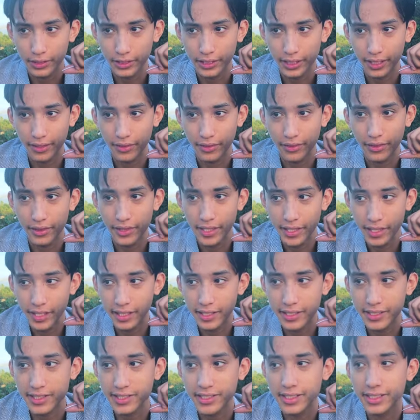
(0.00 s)
yet the
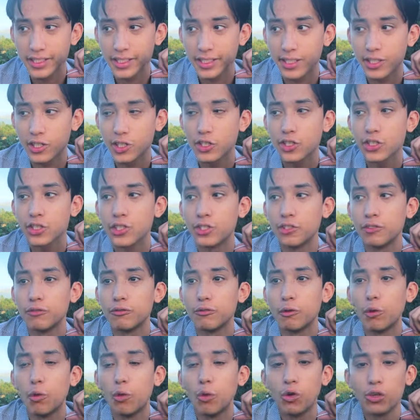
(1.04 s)
addictive
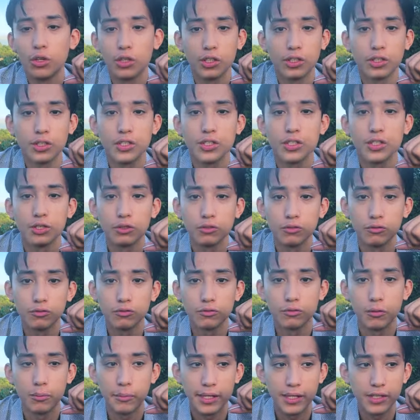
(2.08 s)
aura still
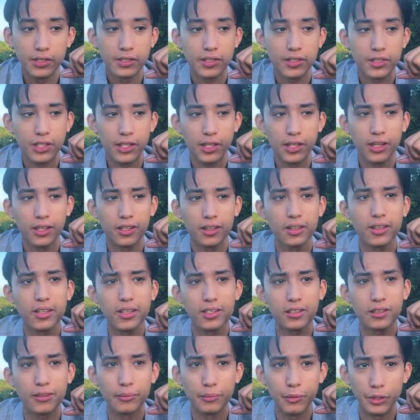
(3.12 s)
remains. I
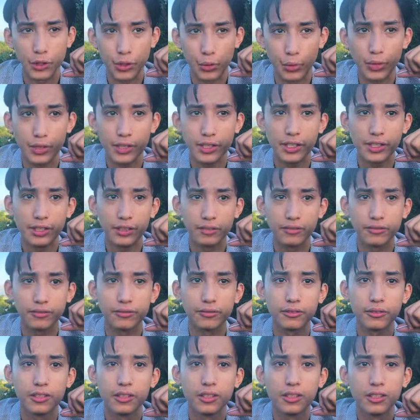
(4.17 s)
think the majority
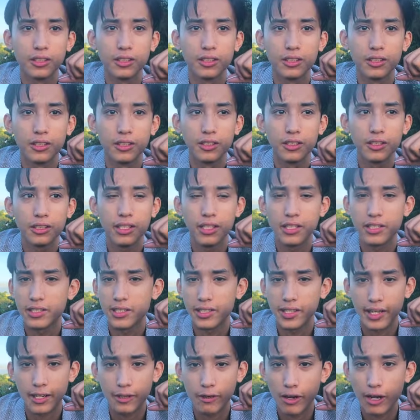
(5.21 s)
of kids
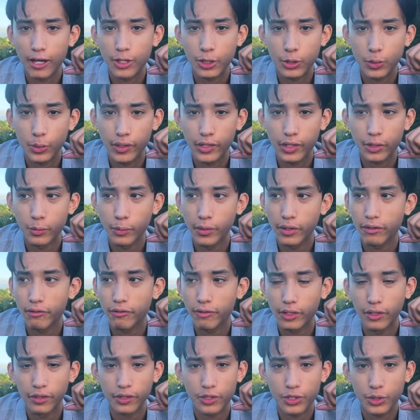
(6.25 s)
that I graduated with
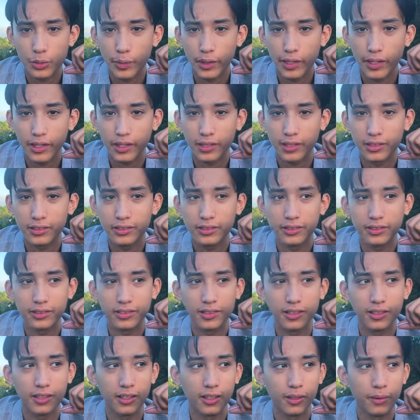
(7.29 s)
feel this way,
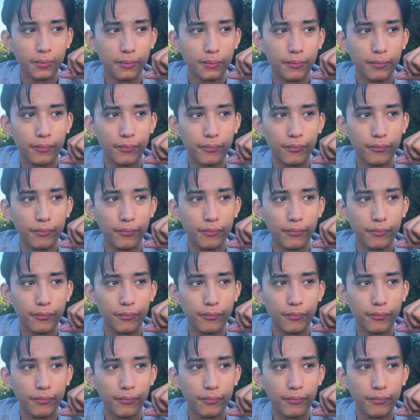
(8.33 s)
um,